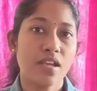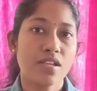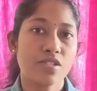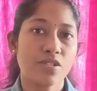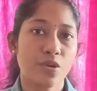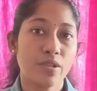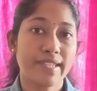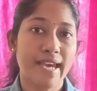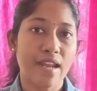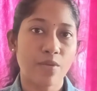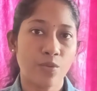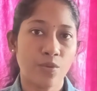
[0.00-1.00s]
So
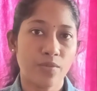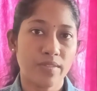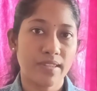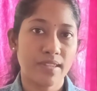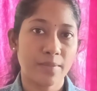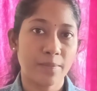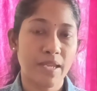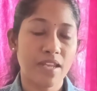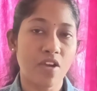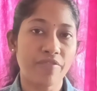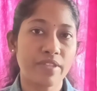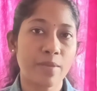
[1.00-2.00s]
many
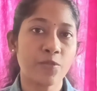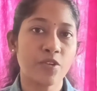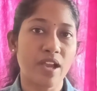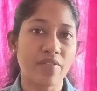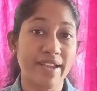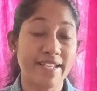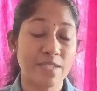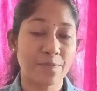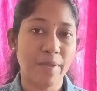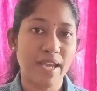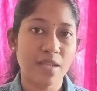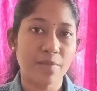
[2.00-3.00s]
of them would have
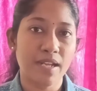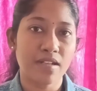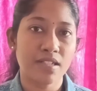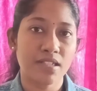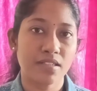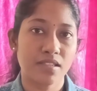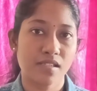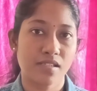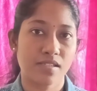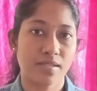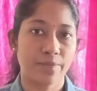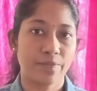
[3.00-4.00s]
experimented
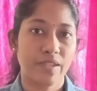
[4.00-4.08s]
this.